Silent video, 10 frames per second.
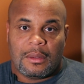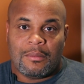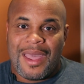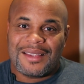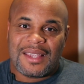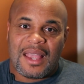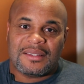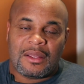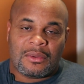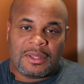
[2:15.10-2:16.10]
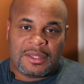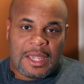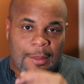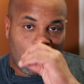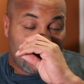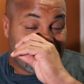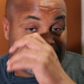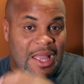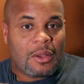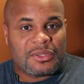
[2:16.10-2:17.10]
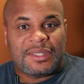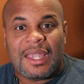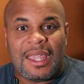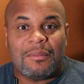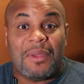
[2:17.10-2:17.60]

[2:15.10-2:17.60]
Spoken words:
Max has that on the table, but is now saying,